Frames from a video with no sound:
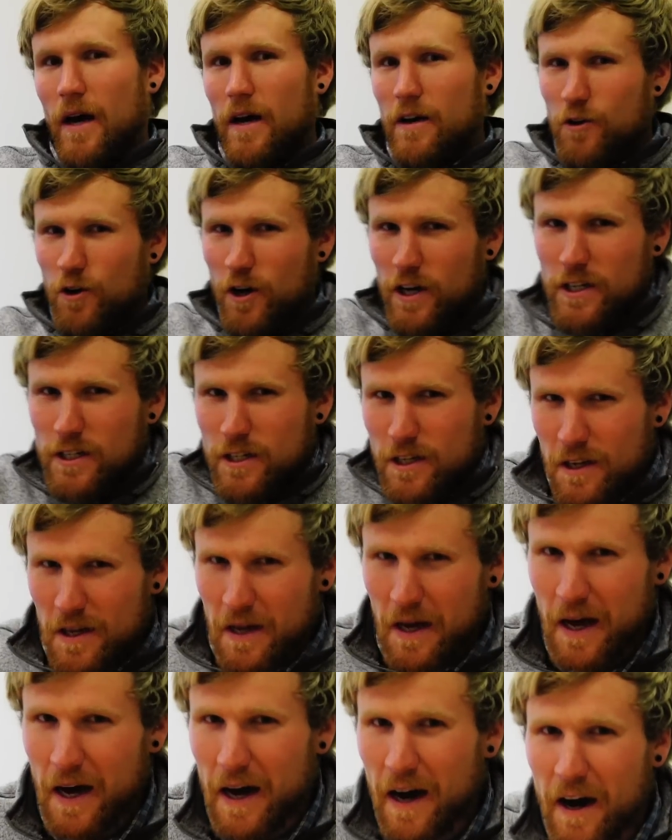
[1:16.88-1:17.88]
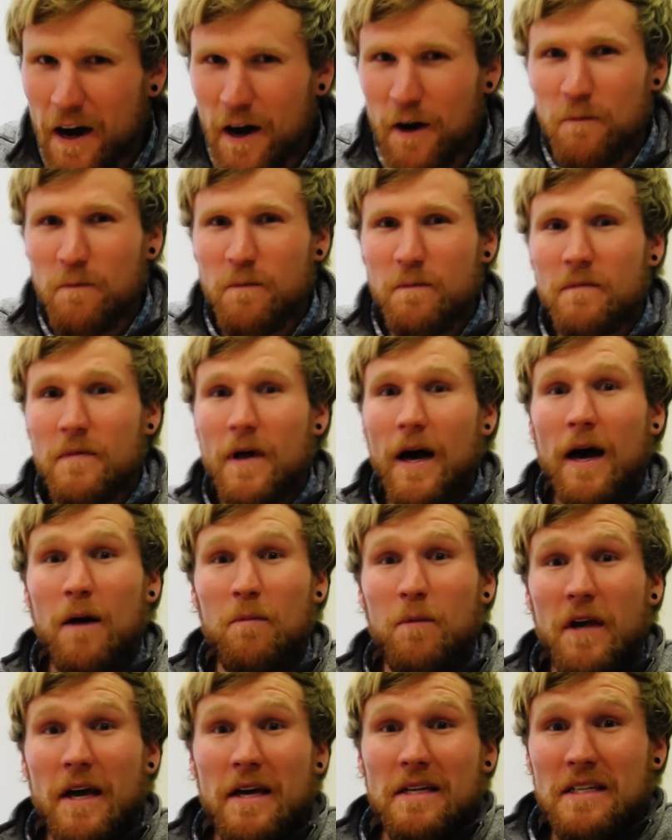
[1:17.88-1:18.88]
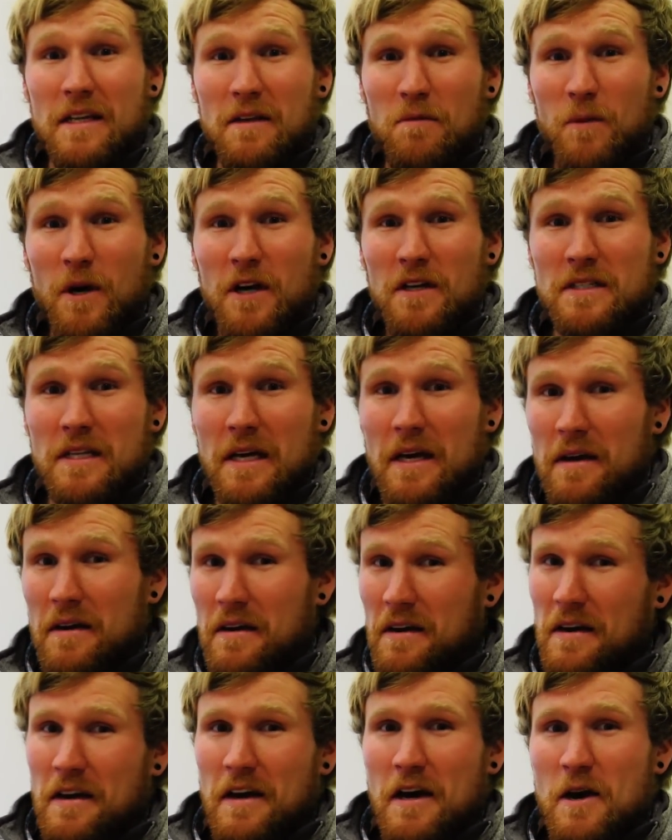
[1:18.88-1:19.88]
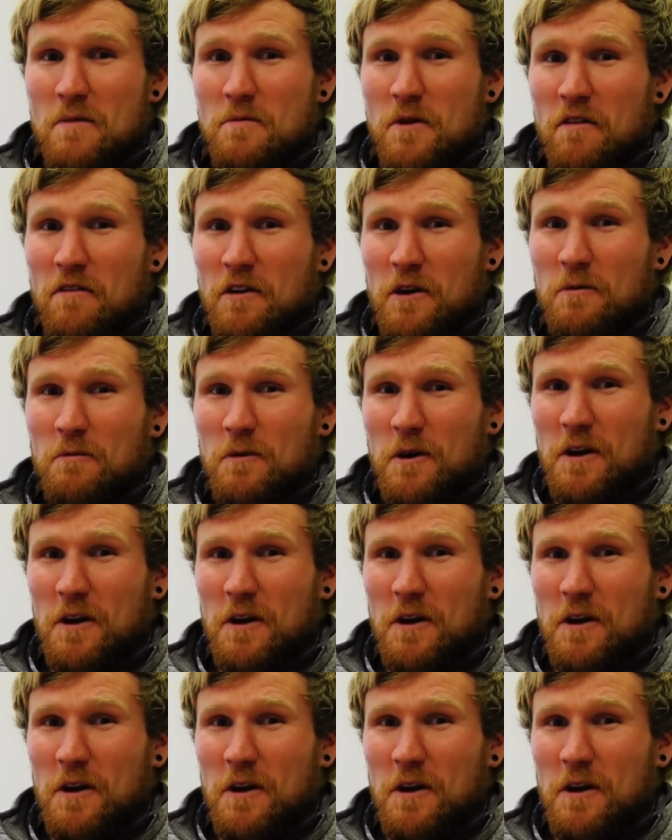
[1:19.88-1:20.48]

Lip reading: Hey, Chris. Happy 80th birthday. Hope you have a good